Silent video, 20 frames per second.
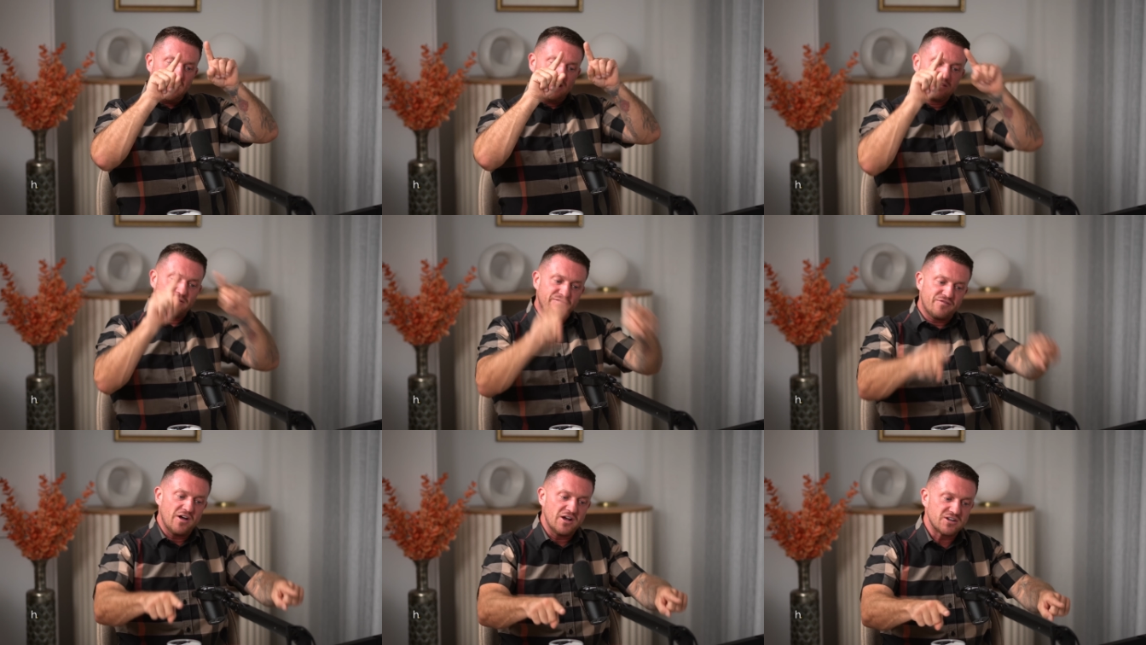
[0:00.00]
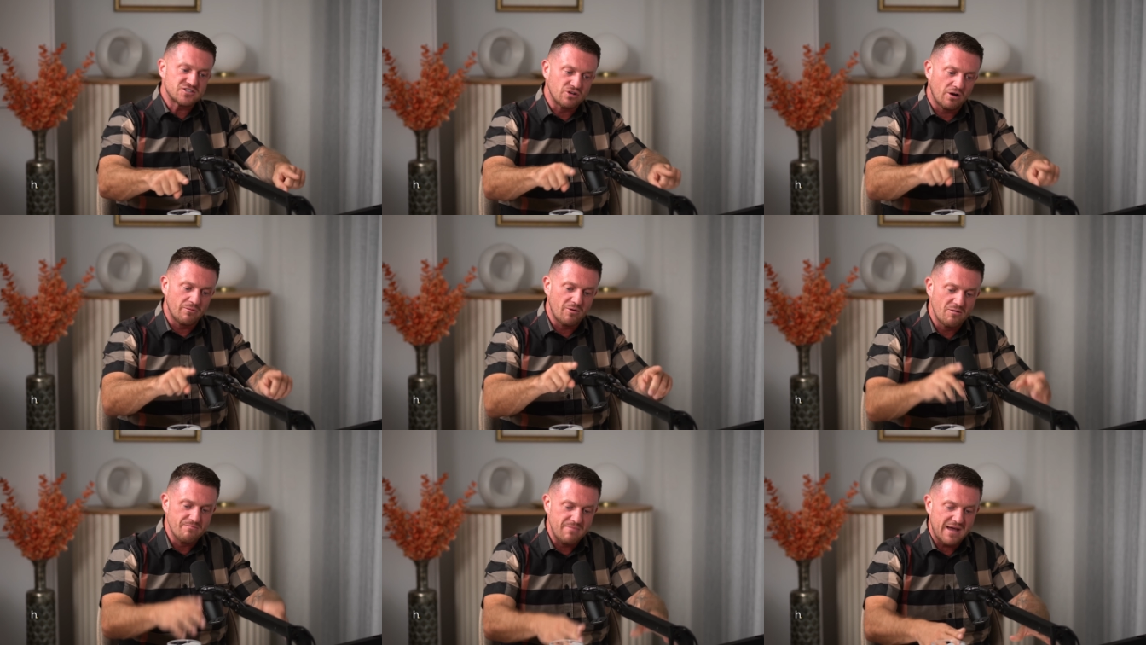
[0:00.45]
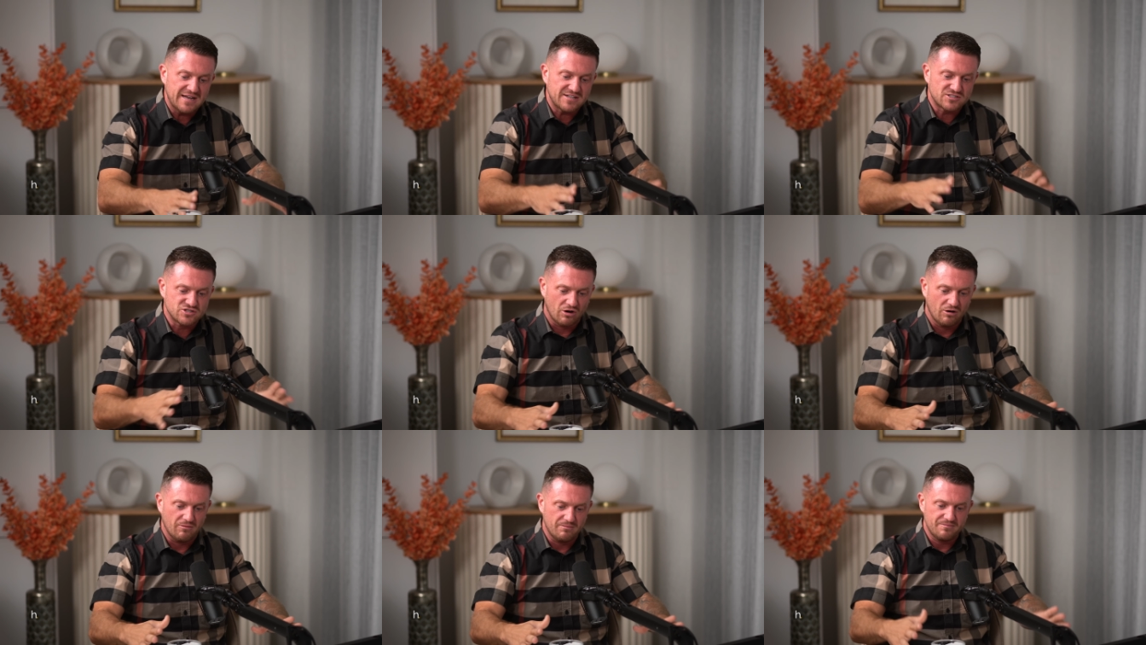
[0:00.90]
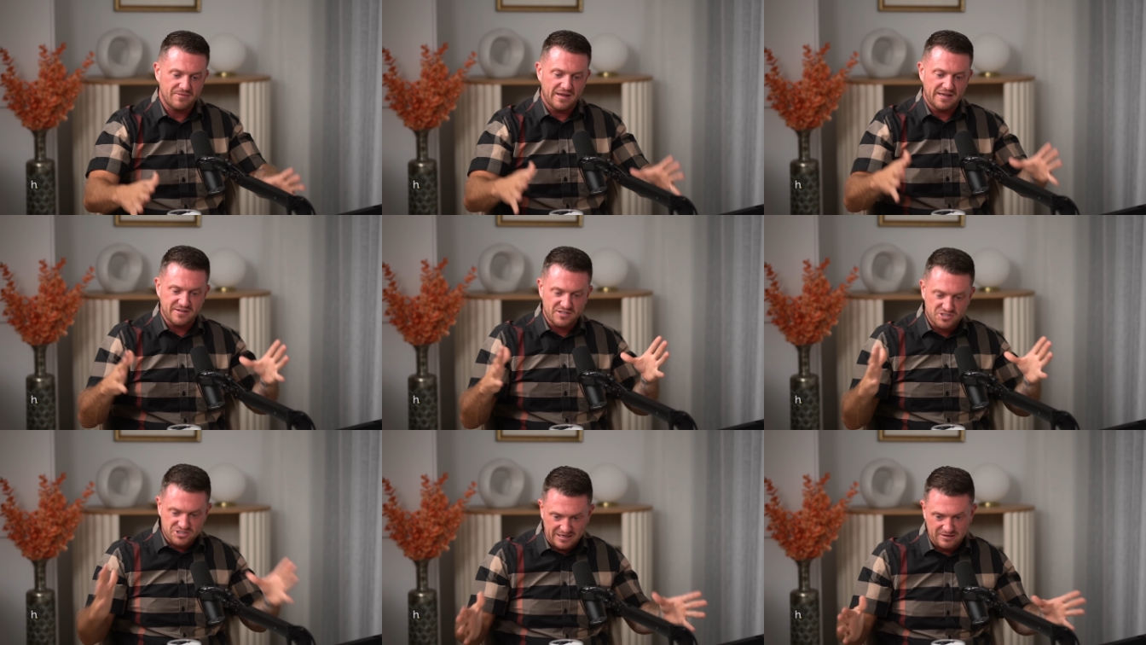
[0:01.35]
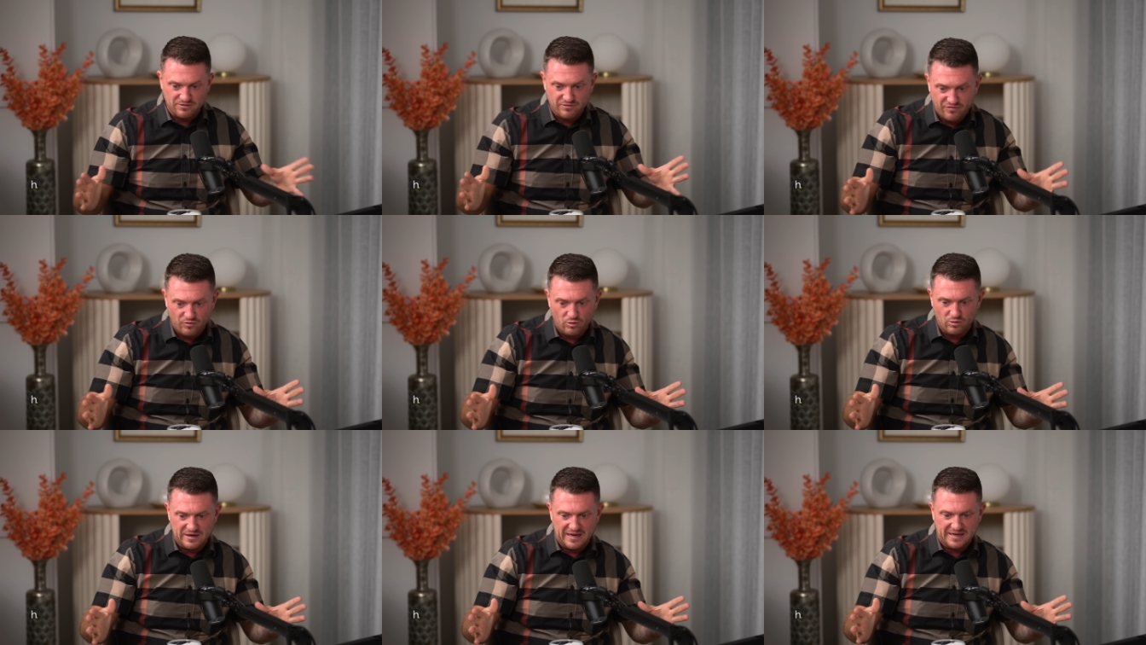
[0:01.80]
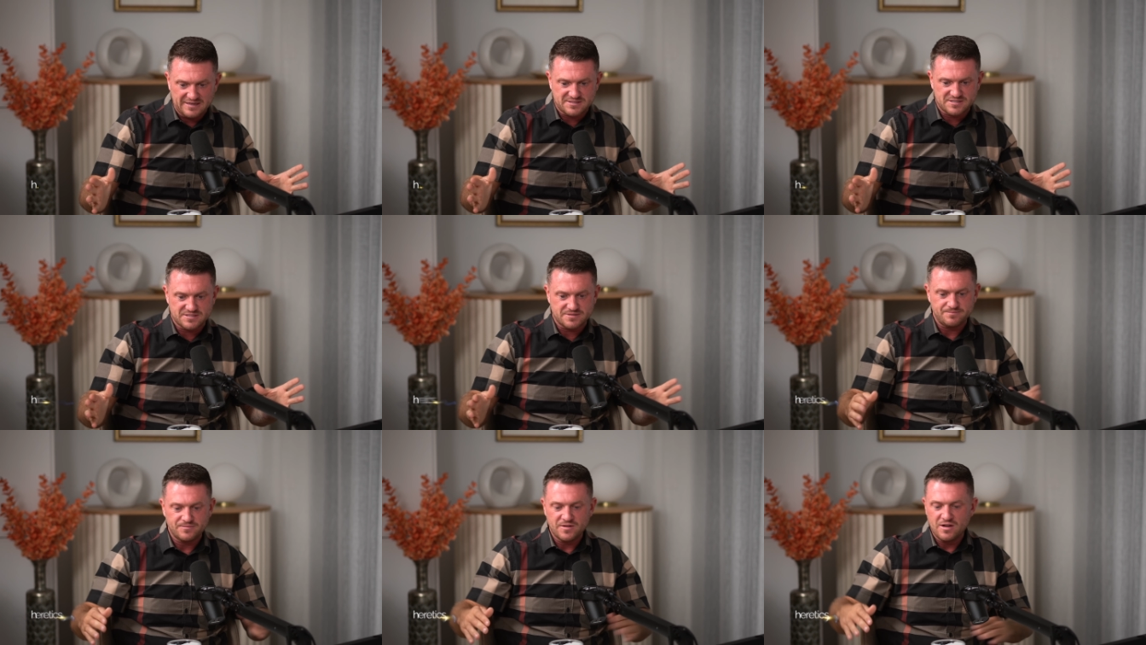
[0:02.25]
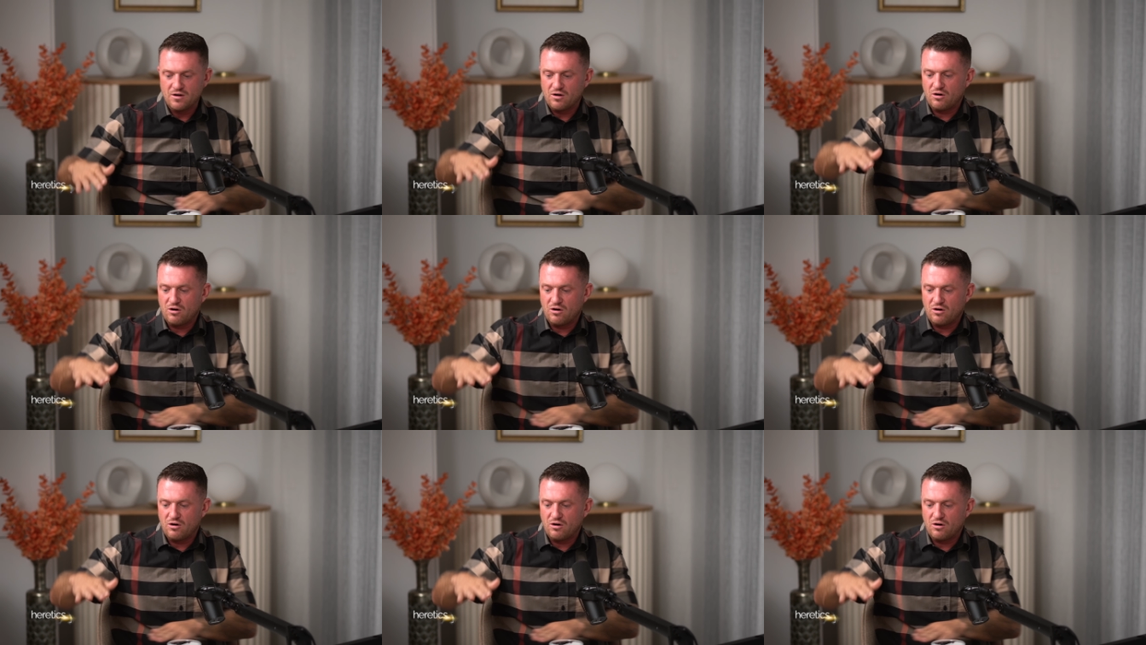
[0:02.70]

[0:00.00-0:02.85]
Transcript: in the first time I met Tom and the Channel 4 lads,